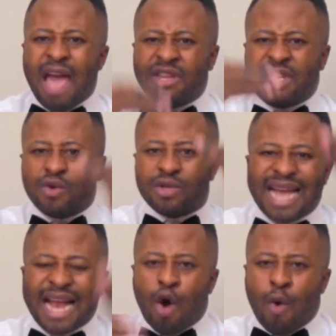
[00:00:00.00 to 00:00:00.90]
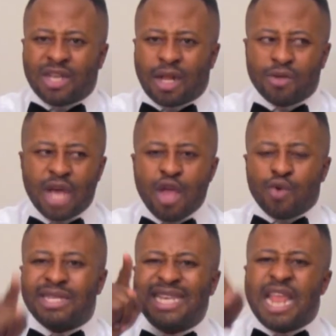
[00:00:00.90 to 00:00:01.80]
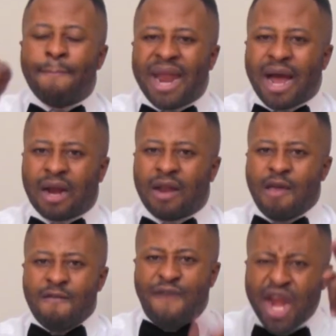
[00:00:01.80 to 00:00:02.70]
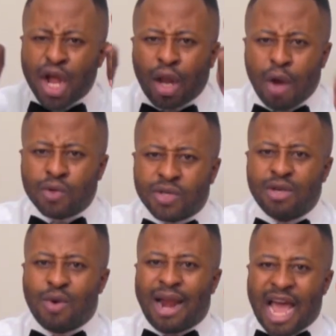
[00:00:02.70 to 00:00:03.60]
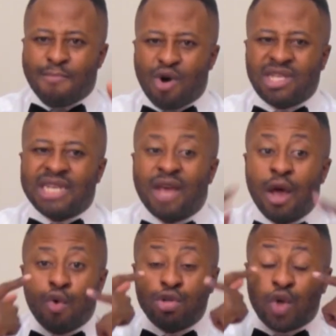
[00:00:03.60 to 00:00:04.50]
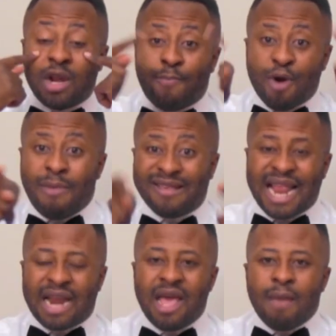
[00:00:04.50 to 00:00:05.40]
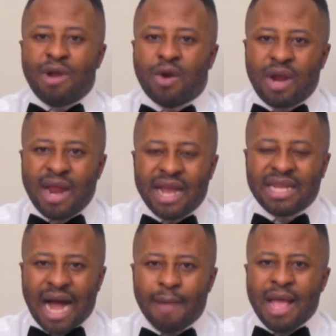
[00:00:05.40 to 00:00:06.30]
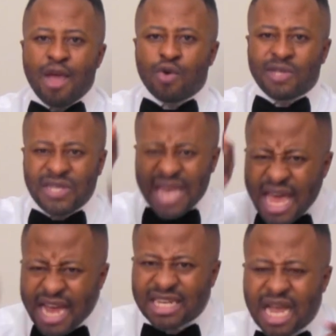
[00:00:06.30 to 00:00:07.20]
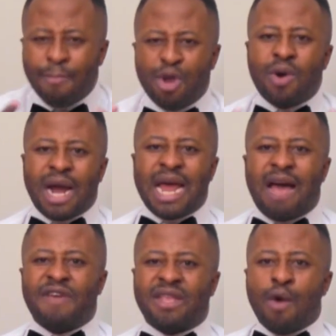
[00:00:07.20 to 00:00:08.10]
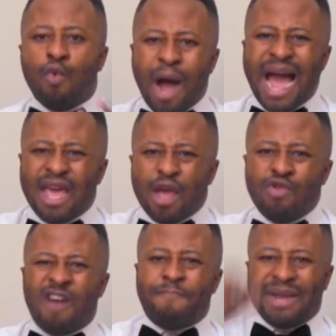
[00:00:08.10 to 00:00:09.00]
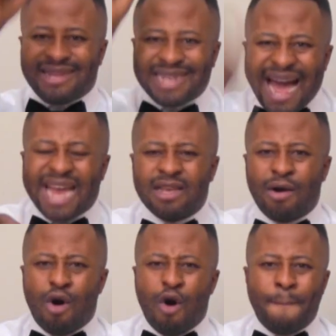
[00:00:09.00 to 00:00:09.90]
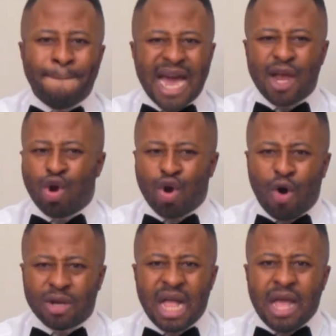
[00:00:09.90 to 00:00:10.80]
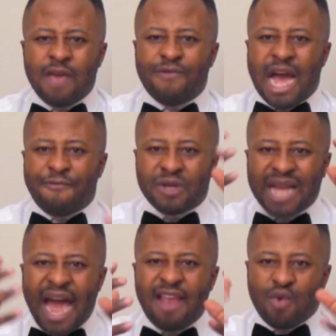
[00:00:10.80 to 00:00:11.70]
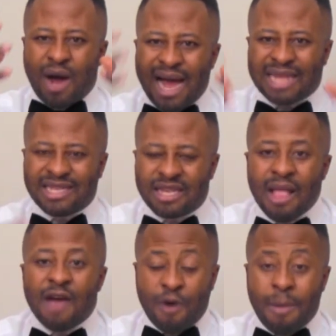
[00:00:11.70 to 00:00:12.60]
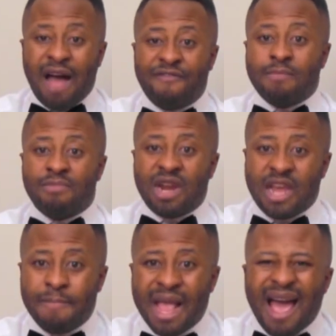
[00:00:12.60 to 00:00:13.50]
Everything you start always closed. You see the miracle, very close. You are like Moses, who saw the promised land, but he couldn't enter. You see it, but you can't have it. Why? You have been tied. Oh my God, if they have tied your hands from having money,